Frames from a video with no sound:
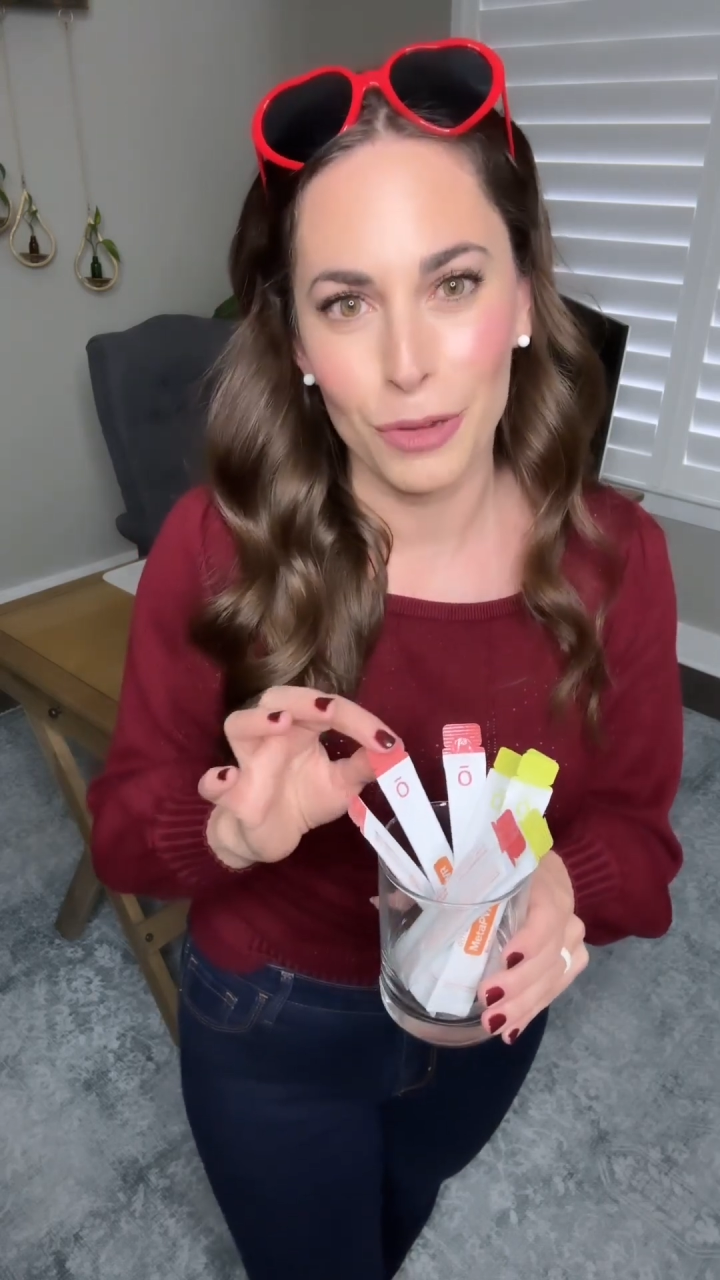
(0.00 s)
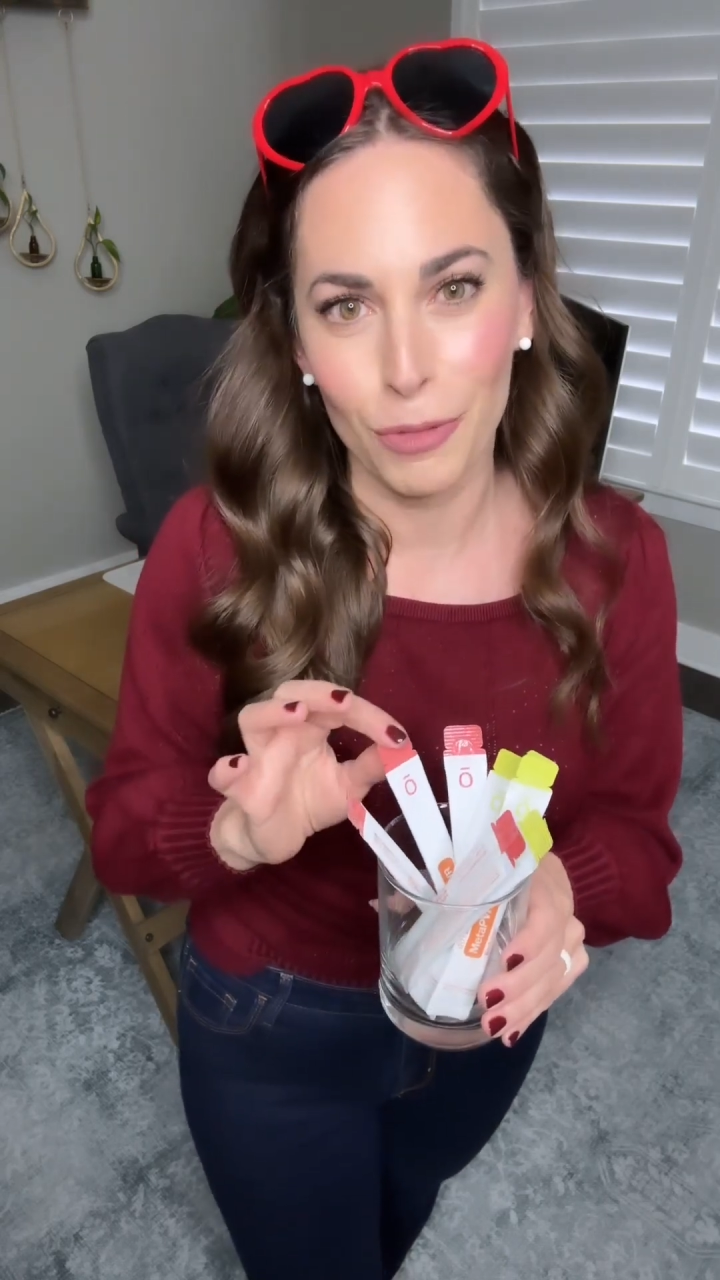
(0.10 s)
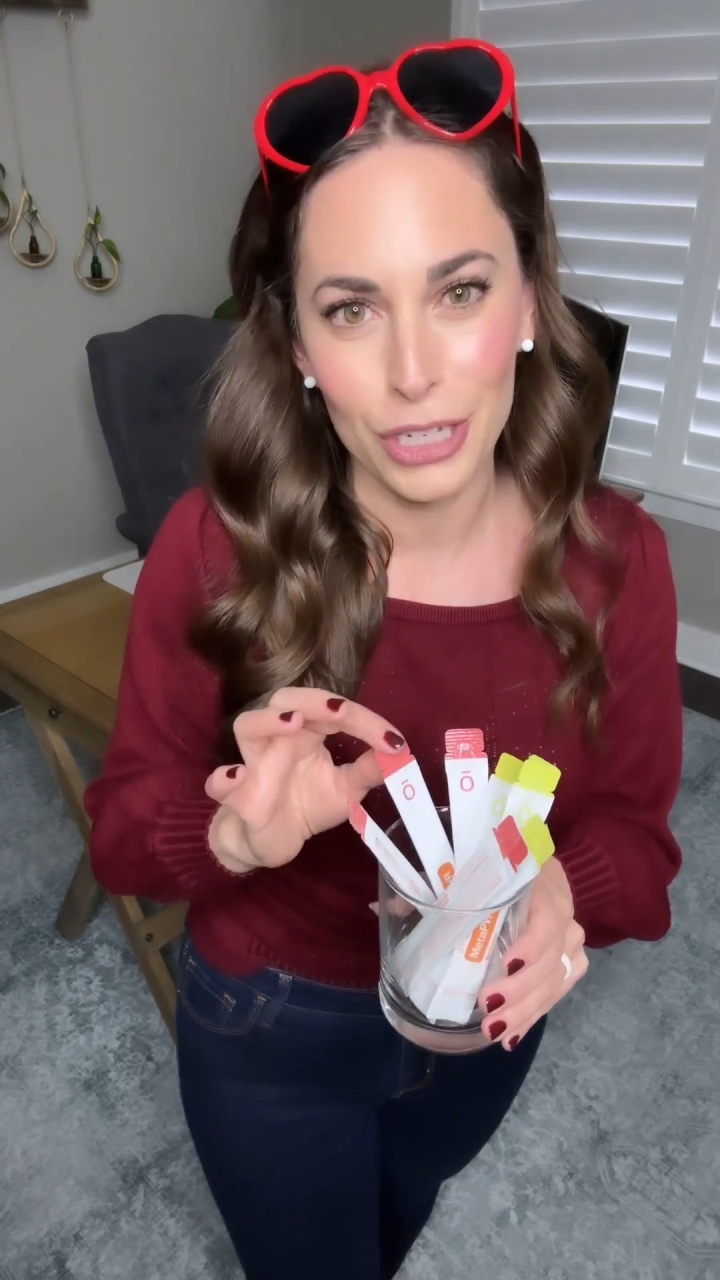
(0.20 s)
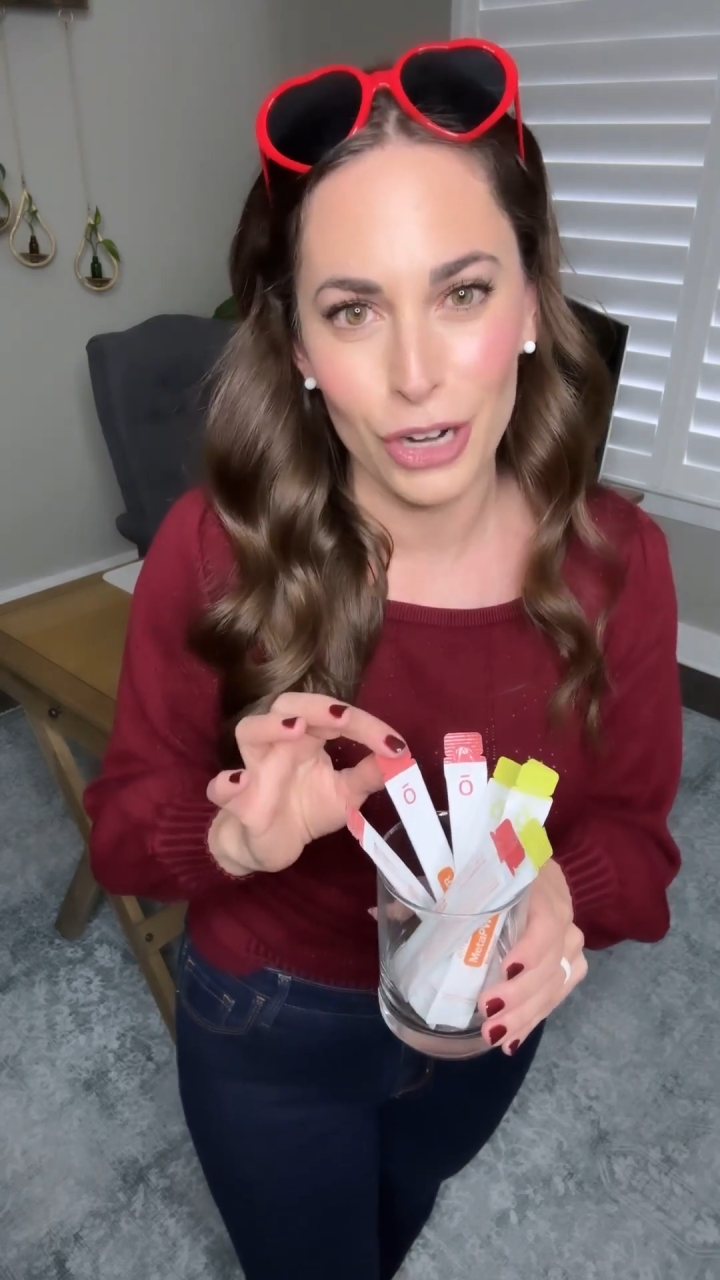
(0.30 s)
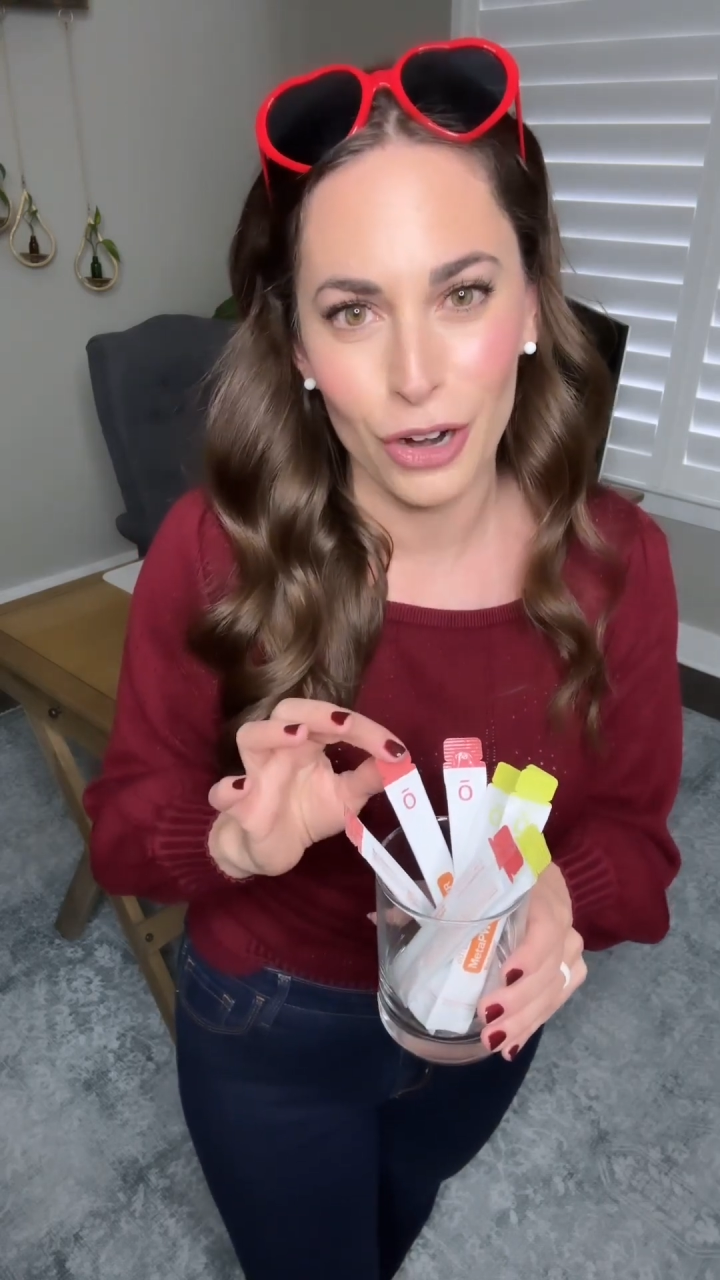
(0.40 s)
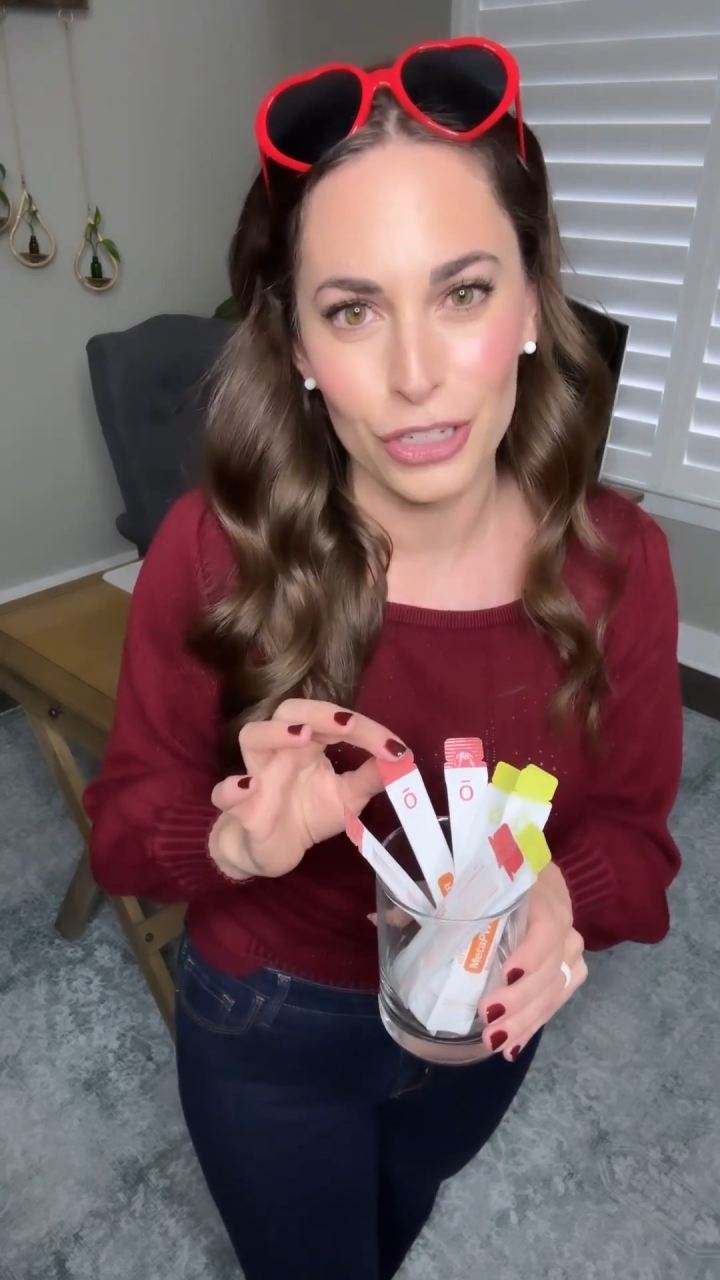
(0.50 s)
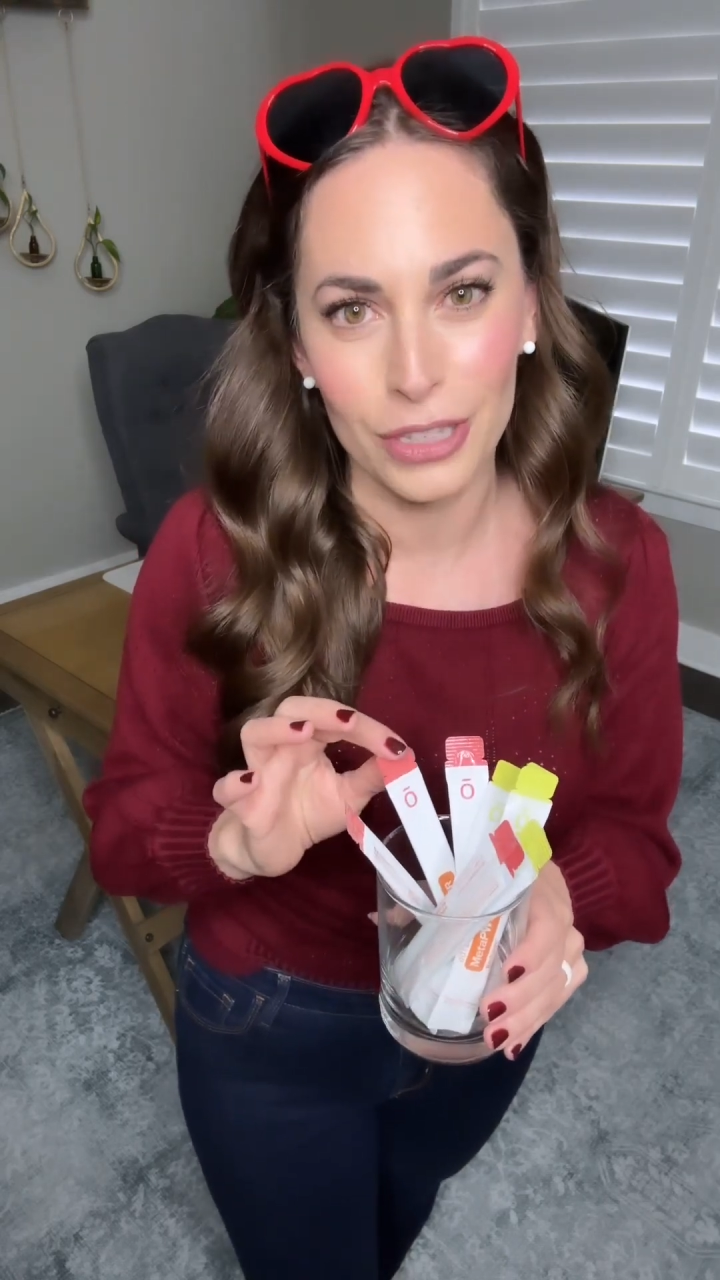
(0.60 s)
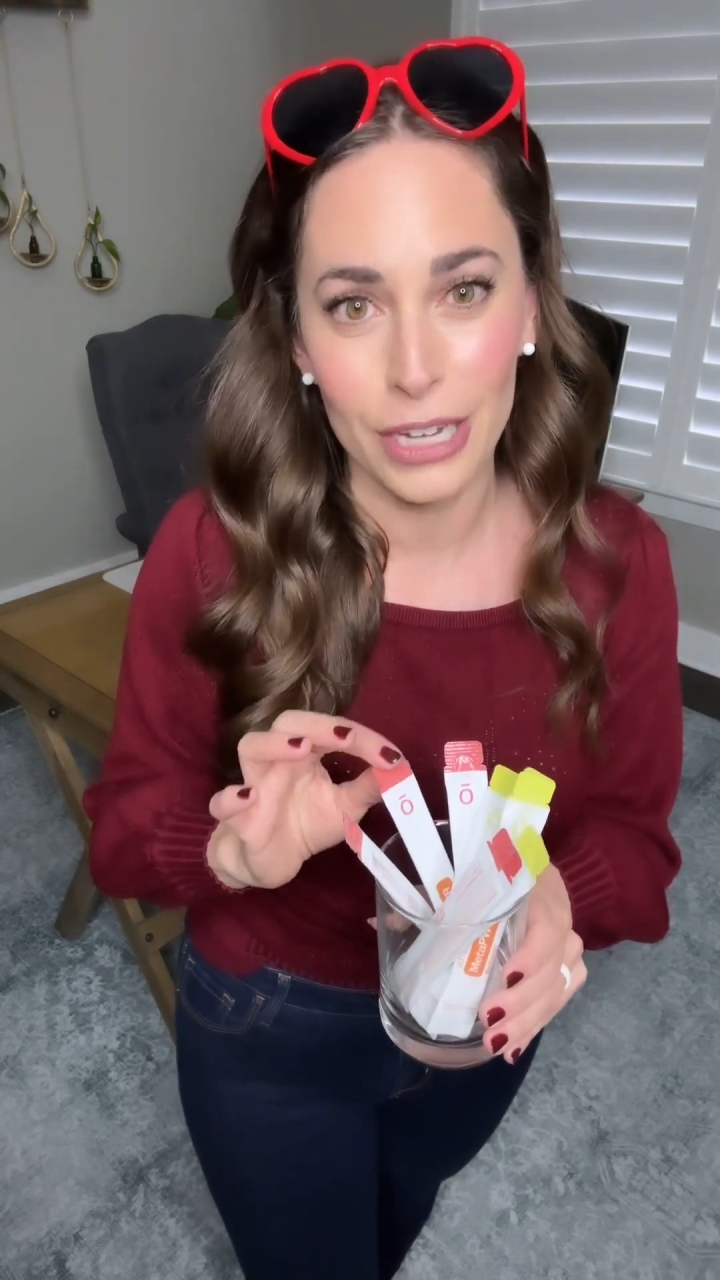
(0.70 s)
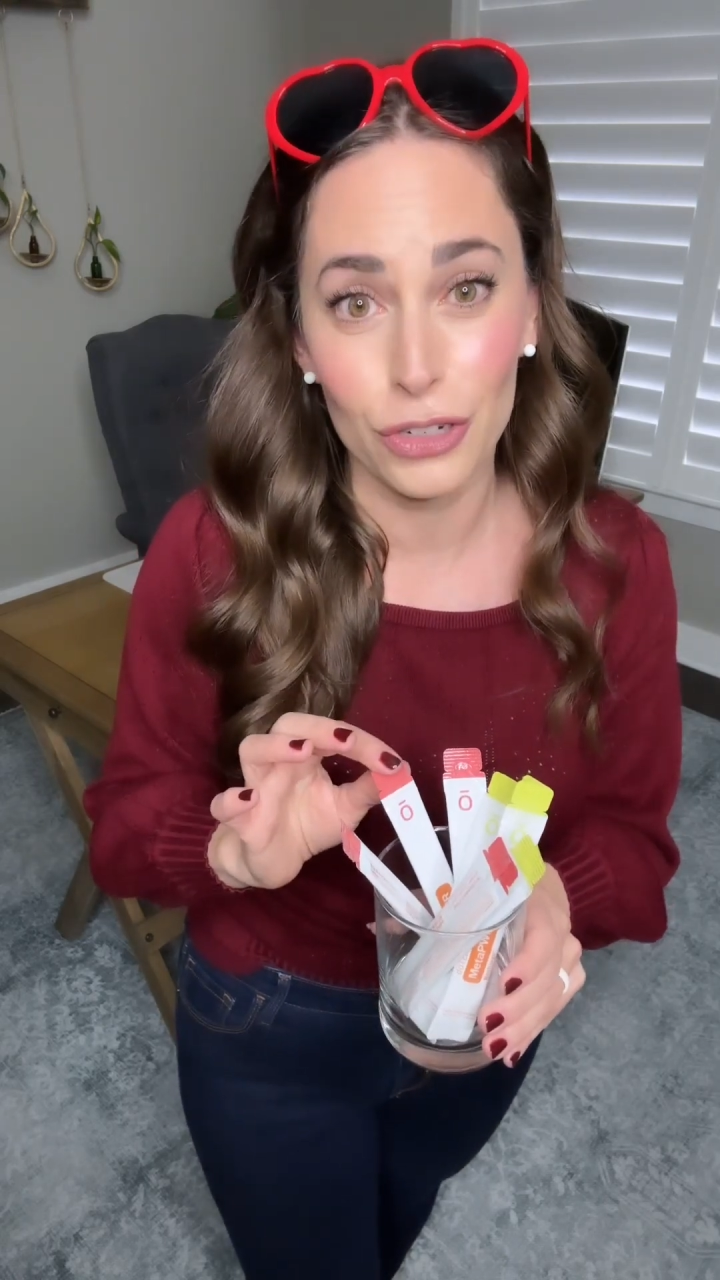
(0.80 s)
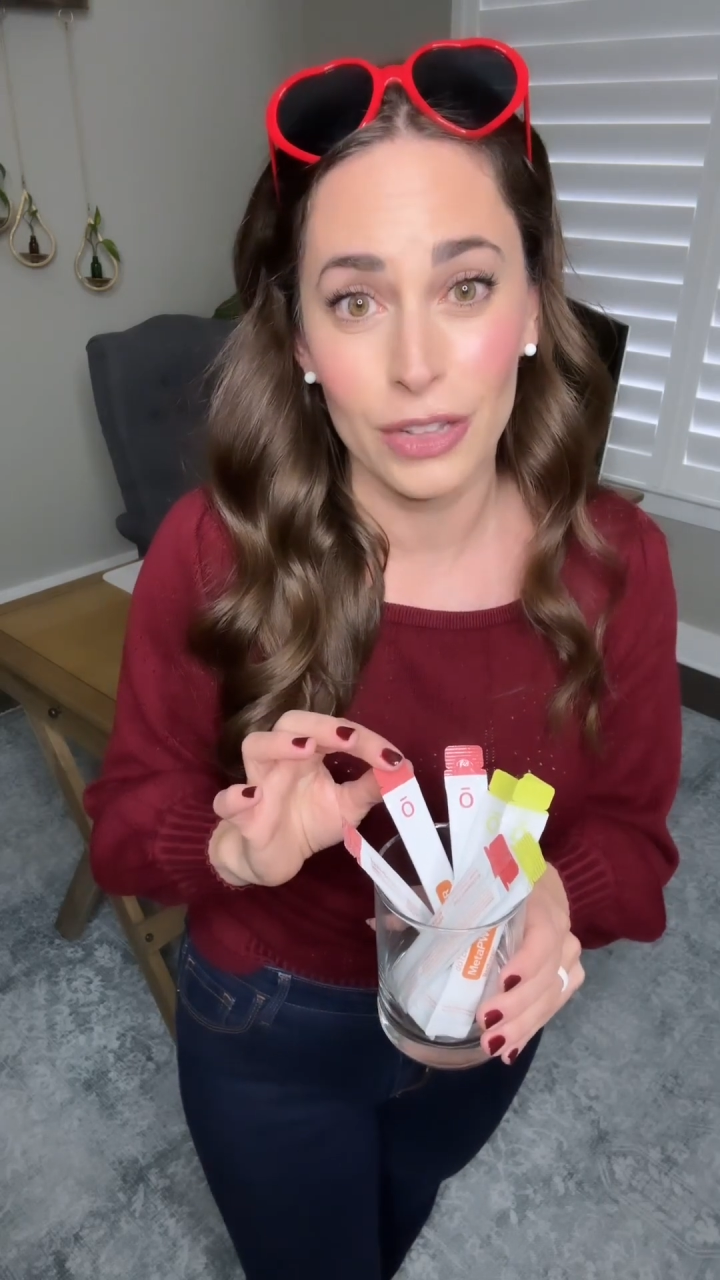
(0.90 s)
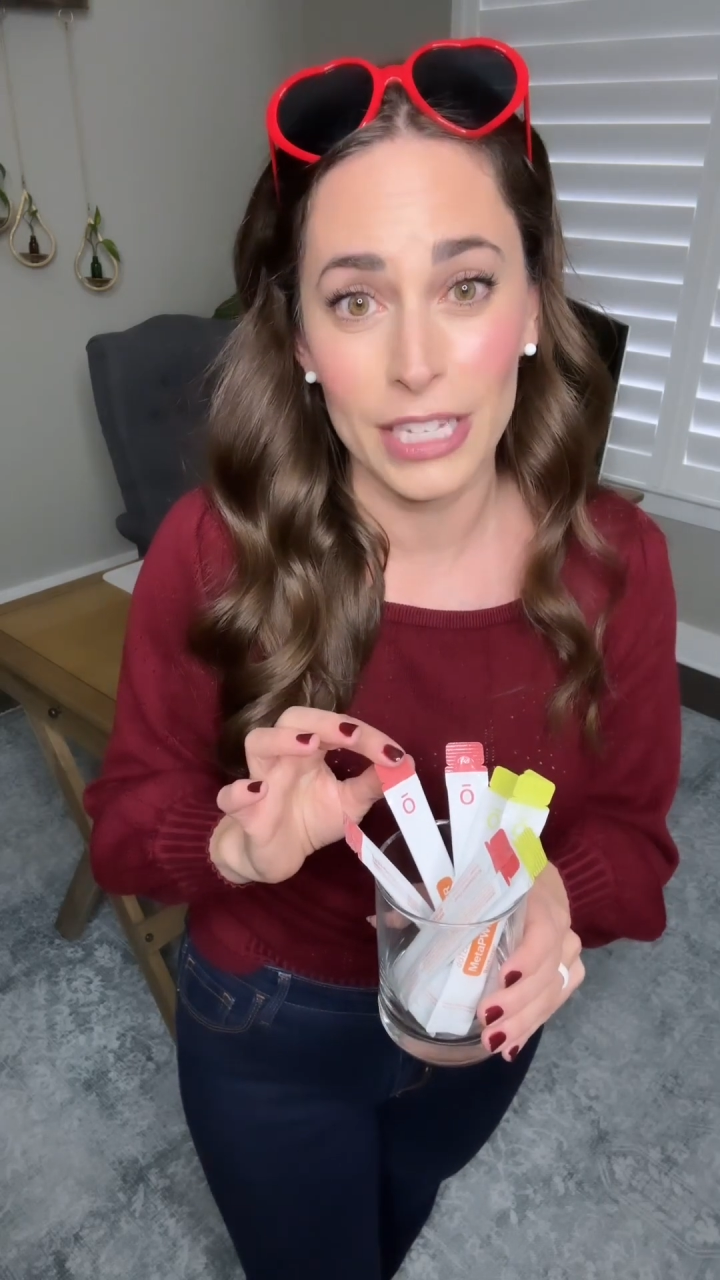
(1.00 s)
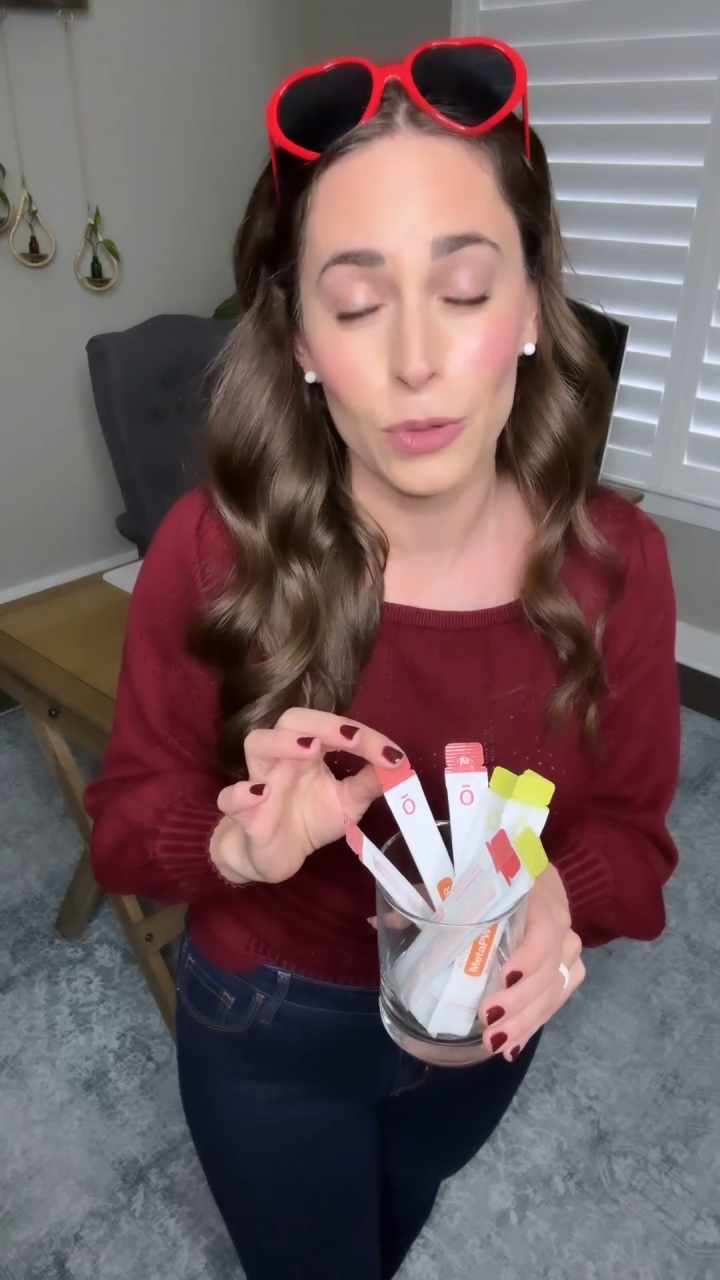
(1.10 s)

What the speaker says: Recharge electrolytes